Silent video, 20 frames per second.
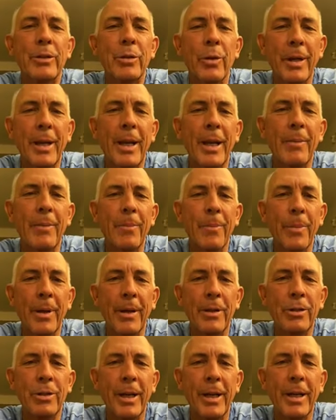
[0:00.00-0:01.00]
So again,
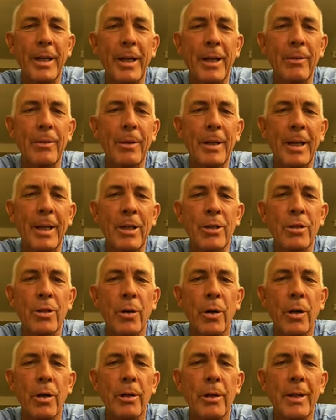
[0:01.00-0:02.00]
uh, check it out in his
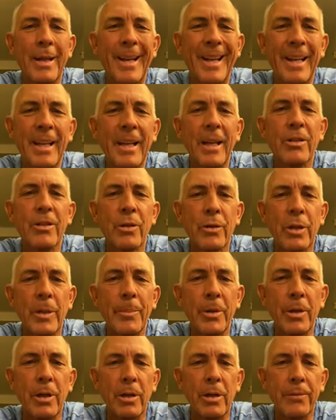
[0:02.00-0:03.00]
grip in his
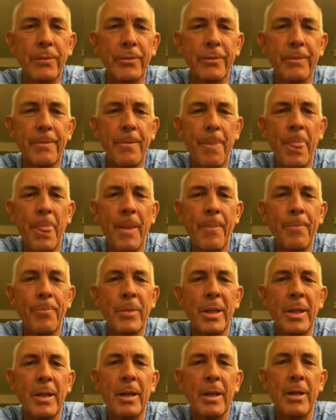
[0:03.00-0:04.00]
grip
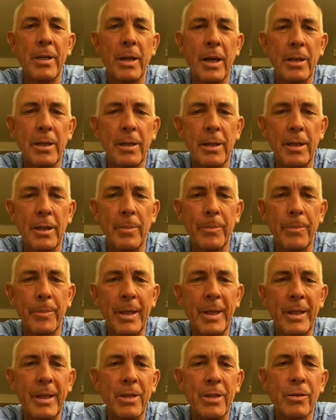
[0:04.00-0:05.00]
golf.com
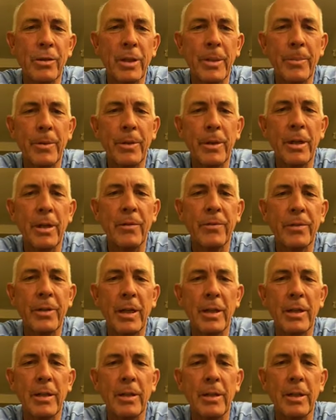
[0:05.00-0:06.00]
in his grip
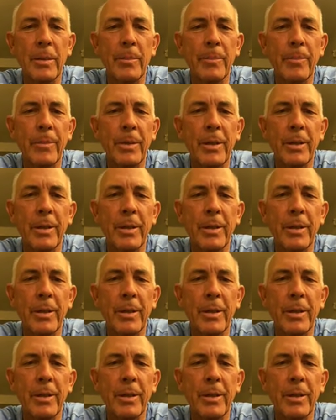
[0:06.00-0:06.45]
golf.com.